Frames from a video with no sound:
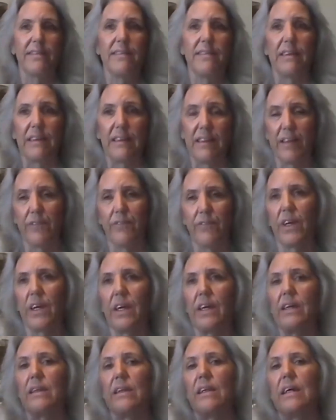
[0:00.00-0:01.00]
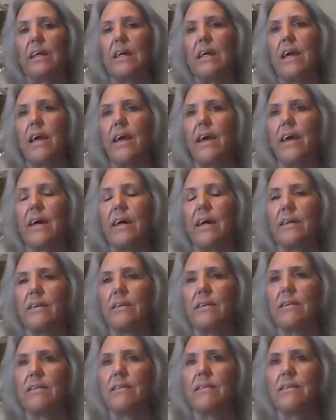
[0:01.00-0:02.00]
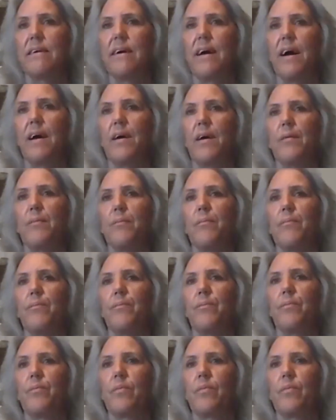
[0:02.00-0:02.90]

significantly and um,